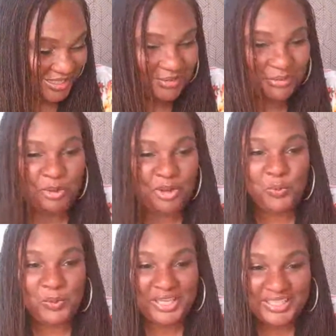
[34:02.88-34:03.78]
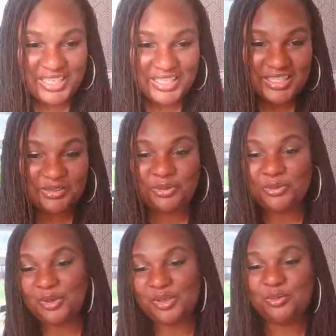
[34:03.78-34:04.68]
If you're on the wait list,
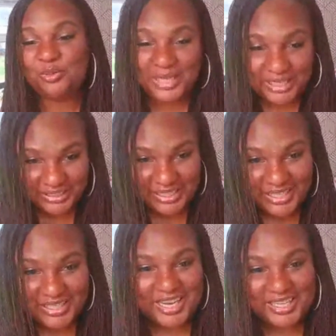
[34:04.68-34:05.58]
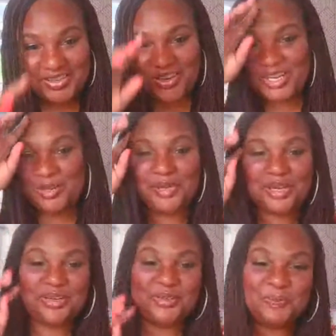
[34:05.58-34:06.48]
check your email.